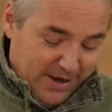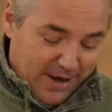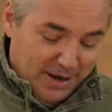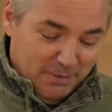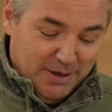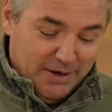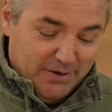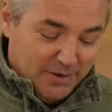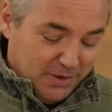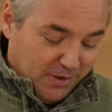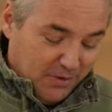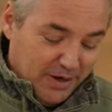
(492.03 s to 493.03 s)
I'm here at
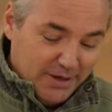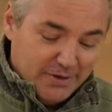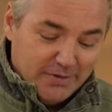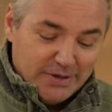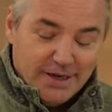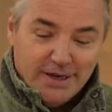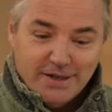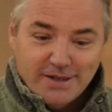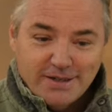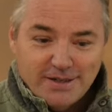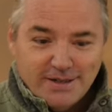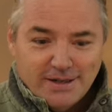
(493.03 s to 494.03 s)
The Grinder again,
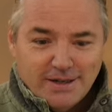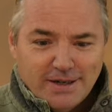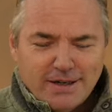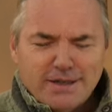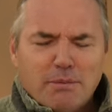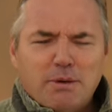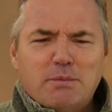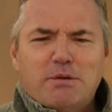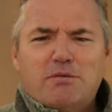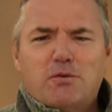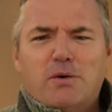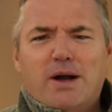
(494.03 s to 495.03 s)
coming
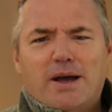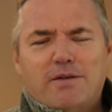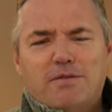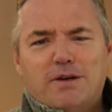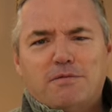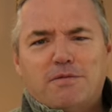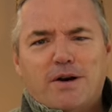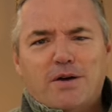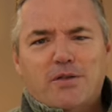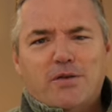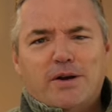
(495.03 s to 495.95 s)
before our Heavenly Father,